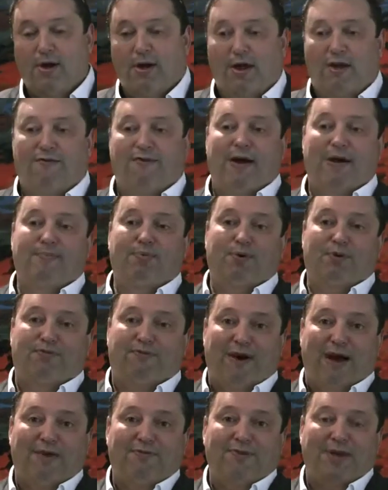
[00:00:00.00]
If I put
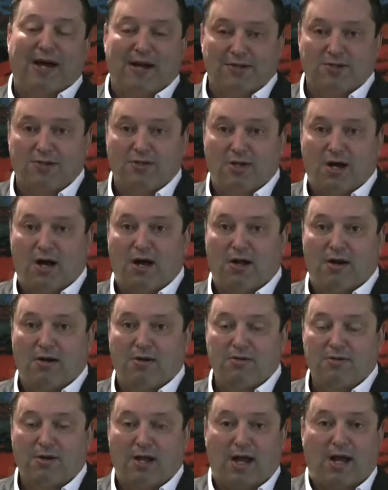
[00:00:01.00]

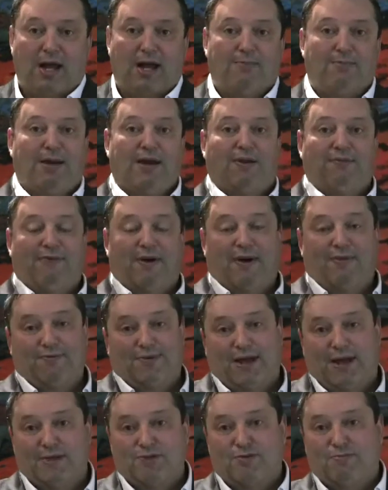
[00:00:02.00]
$5,000 and I make
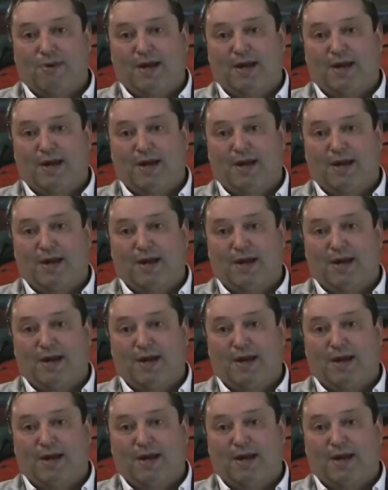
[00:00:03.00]
$5,000,